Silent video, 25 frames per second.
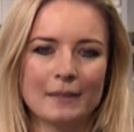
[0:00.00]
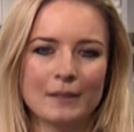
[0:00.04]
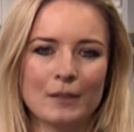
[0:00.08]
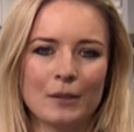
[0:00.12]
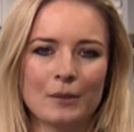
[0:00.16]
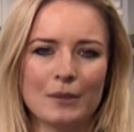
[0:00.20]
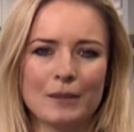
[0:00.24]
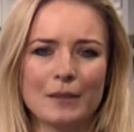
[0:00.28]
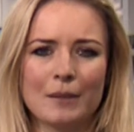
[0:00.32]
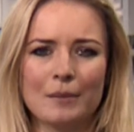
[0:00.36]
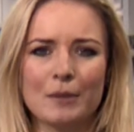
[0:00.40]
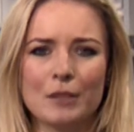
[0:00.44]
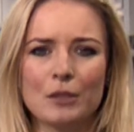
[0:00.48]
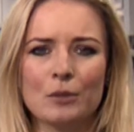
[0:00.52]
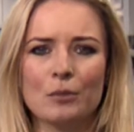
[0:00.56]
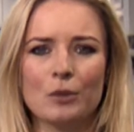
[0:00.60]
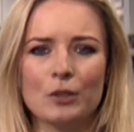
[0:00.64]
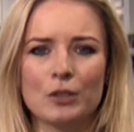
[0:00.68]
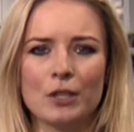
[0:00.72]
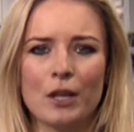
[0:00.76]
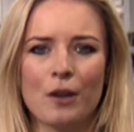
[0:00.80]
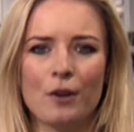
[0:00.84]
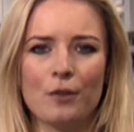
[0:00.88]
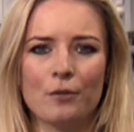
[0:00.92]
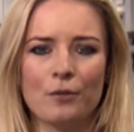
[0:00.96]
So it's something to
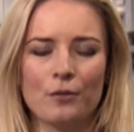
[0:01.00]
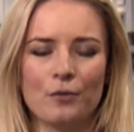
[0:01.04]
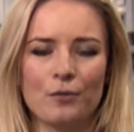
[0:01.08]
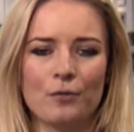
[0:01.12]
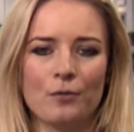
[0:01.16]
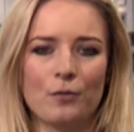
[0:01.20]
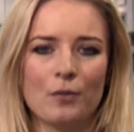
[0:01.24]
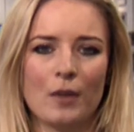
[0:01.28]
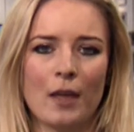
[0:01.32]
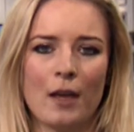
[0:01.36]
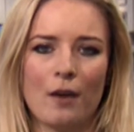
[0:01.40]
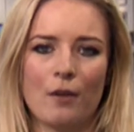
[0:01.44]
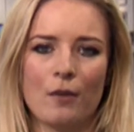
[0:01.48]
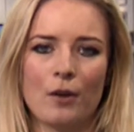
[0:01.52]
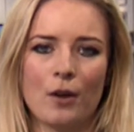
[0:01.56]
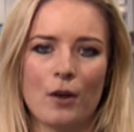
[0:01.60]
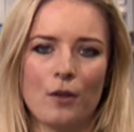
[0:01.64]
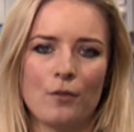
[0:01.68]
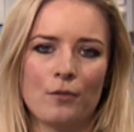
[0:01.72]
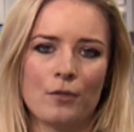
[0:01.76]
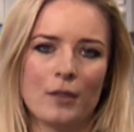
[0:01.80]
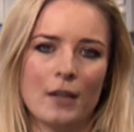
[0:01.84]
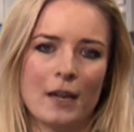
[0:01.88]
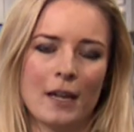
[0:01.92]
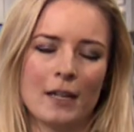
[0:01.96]
watch out there
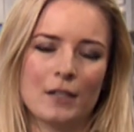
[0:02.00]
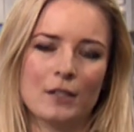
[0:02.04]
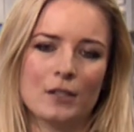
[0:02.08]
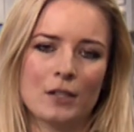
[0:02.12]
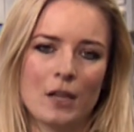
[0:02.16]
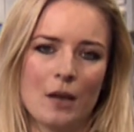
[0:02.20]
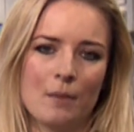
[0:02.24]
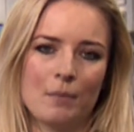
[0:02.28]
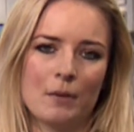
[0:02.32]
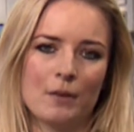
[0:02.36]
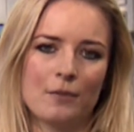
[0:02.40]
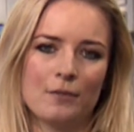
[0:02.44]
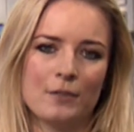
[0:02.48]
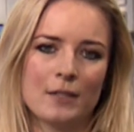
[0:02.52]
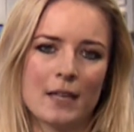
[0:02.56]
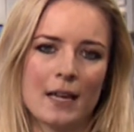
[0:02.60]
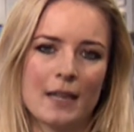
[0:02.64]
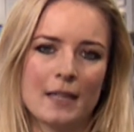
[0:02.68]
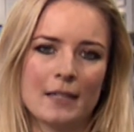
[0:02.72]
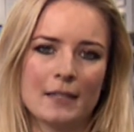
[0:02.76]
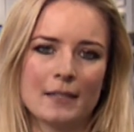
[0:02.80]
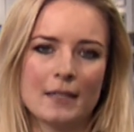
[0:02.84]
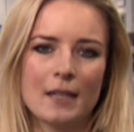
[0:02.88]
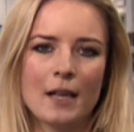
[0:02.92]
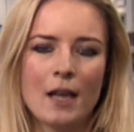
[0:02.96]
over the next couple of
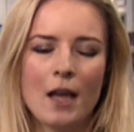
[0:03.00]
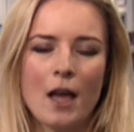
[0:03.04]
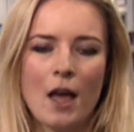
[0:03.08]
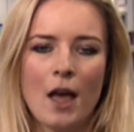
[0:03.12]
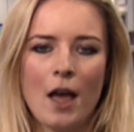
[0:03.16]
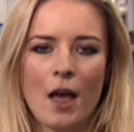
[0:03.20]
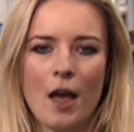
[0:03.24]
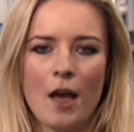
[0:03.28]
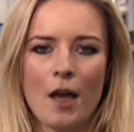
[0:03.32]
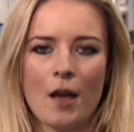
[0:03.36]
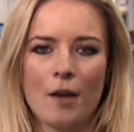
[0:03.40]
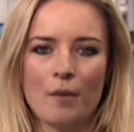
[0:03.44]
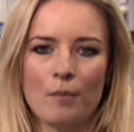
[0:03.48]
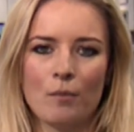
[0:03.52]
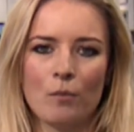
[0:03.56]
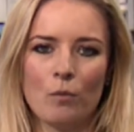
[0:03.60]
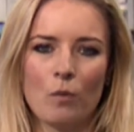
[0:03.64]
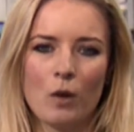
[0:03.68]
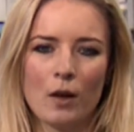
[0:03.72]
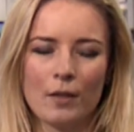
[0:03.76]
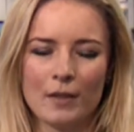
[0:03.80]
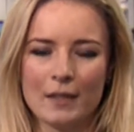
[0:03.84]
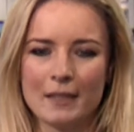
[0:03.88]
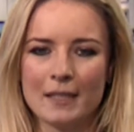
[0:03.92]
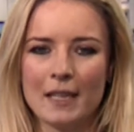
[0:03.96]
days
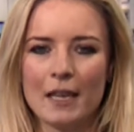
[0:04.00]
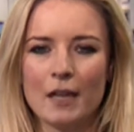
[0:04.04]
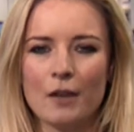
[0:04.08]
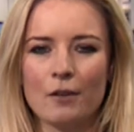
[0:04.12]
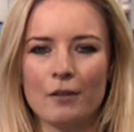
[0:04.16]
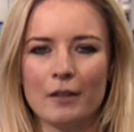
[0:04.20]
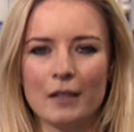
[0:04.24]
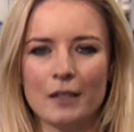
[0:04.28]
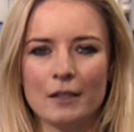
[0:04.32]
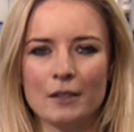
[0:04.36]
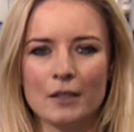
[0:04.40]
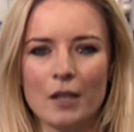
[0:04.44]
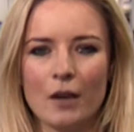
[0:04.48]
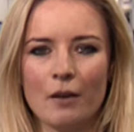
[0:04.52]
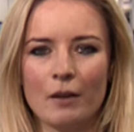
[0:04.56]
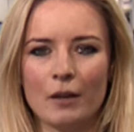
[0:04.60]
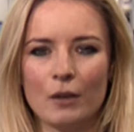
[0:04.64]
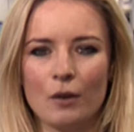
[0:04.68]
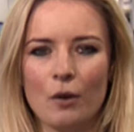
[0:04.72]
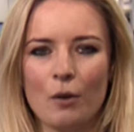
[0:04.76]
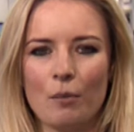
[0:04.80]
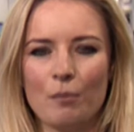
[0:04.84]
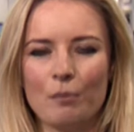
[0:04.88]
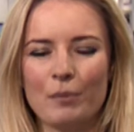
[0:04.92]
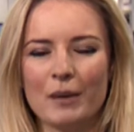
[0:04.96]
while this hearing is
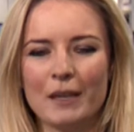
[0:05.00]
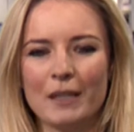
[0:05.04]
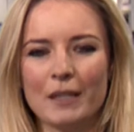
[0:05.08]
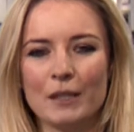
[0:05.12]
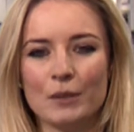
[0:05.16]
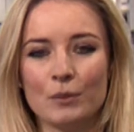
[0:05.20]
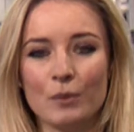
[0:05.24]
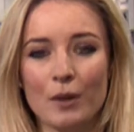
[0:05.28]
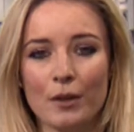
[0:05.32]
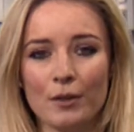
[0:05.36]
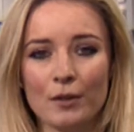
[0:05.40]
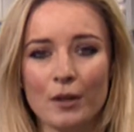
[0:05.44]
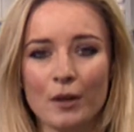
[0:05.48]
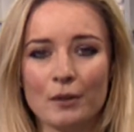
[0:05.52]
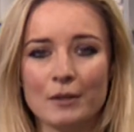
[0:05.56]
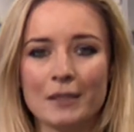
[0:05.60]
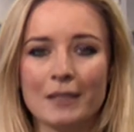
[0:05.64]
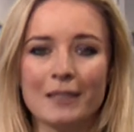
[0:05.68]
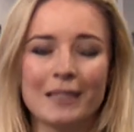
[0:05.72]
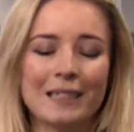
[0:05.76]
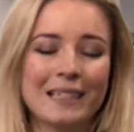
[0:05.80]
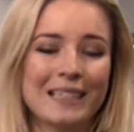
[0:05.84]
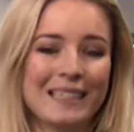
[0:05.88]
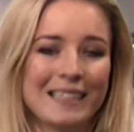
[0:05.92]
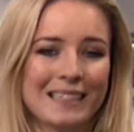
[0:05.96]
going on. But it is worth
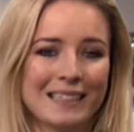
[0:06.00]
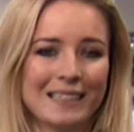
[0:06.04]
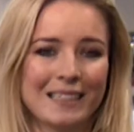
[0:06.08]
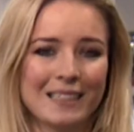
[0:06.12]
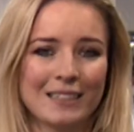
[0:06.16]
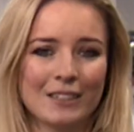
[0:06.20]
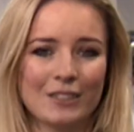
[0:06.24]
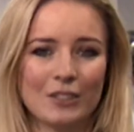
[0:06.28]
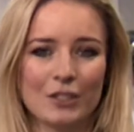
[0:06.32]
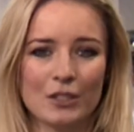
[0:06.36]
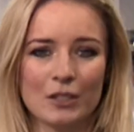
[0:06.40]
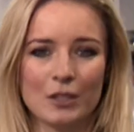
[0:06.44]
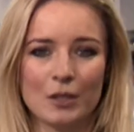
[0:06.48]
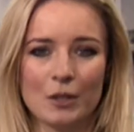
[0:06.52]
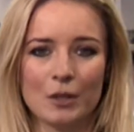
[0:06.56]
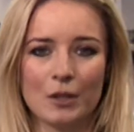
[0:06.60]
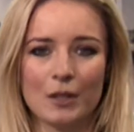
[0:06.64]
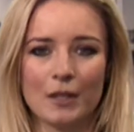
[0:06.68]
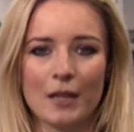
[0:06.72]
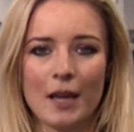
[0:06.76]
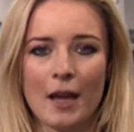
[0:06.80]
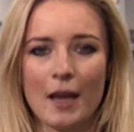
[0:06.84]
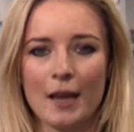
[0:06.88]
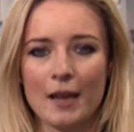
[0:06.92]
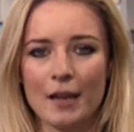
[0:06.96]
noting that this is just
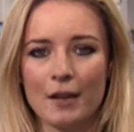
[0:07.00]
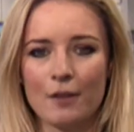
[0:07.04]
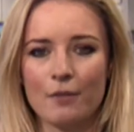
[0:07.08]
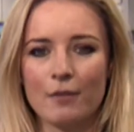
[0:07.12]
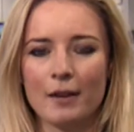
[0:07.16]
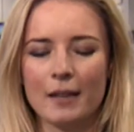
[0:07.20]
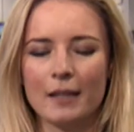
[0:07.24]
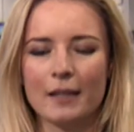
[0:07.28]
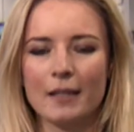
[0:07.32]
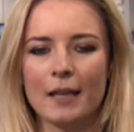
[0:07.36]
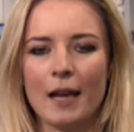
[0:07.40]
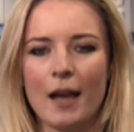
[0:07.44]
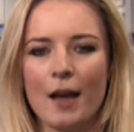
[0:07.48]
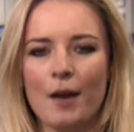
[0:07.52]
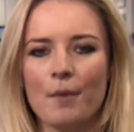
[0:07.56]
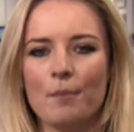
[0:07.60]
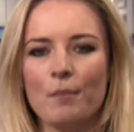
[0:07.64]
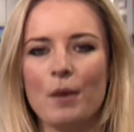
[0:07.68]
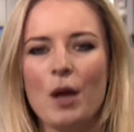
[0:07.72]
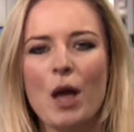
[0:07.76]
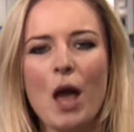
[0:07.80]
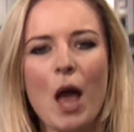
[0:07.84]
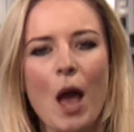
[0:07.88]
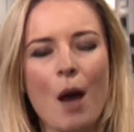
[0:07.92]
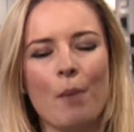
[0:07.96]
a hearing,
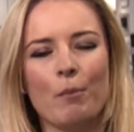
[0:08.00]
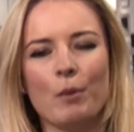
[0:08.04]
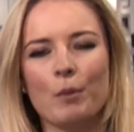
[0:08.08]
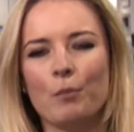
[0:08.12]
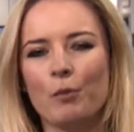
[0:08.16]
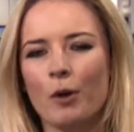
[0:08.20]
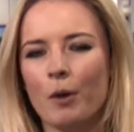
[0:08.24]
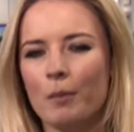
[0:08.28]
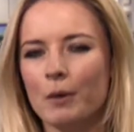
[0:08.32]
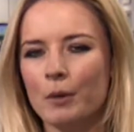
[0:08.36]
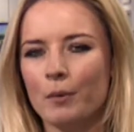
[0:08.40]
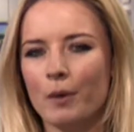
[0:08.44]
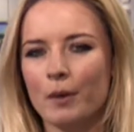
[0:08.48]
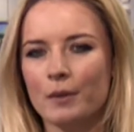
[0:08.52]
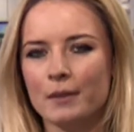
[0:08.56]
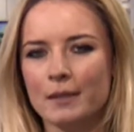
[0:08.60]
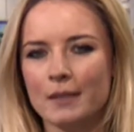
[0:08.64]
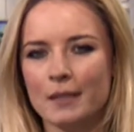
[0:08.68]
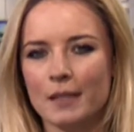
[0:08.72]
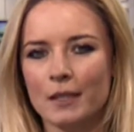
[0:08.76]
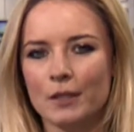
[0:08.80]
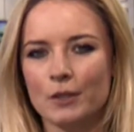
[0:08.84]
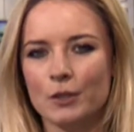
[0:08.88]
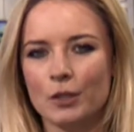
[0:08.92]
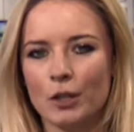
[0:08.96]
and we probably won't
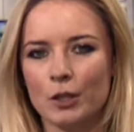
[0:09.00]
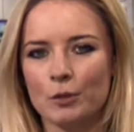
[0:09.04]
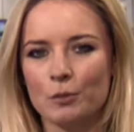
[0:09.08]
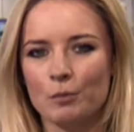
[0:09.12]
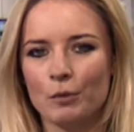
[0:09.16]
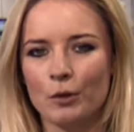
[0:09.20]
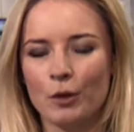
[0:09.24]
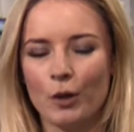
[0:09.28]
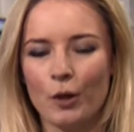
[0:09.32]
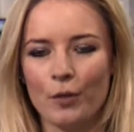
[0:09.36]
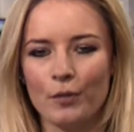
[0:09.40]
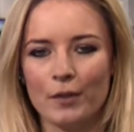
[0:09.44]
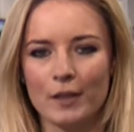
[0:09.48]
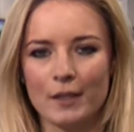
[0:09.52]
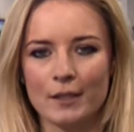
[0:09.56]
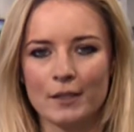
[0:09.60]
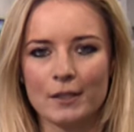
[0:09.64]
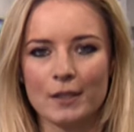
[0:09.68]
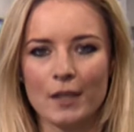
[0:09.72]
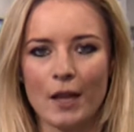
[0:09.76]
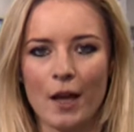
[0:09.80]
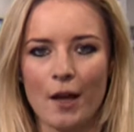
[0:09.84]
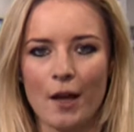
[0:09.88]
see a judgment on this